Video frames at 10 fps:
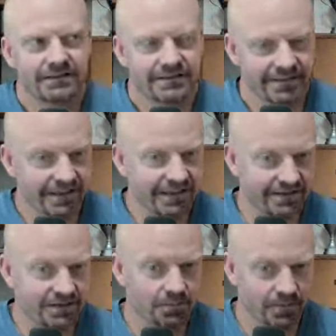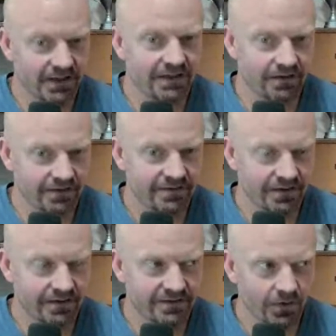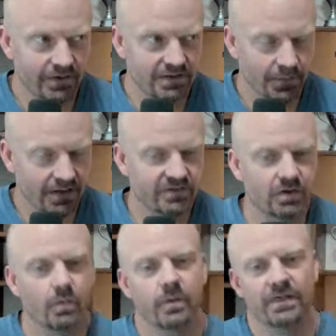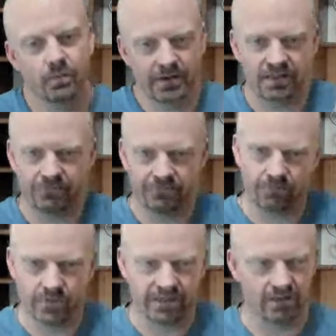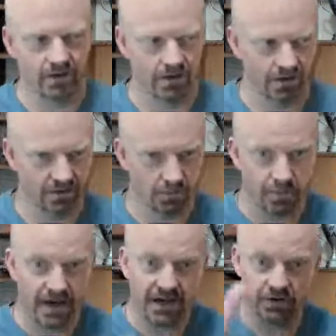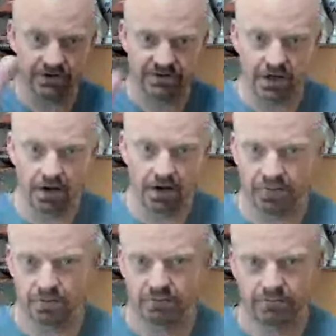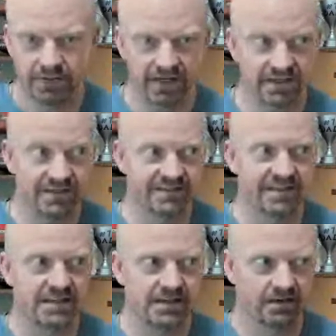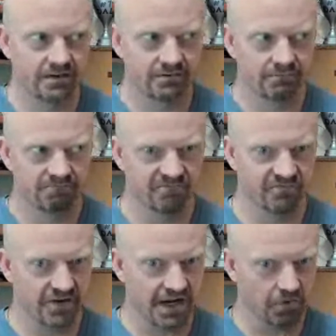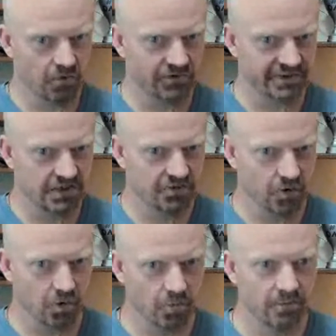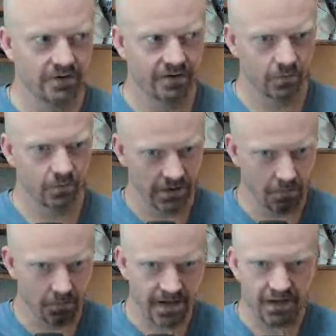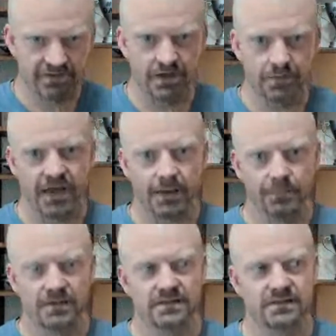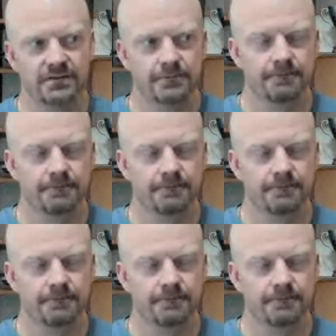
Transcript: zinc is so it depends. So when the bile dump, that is the viral syndrome, when the bile dump happens,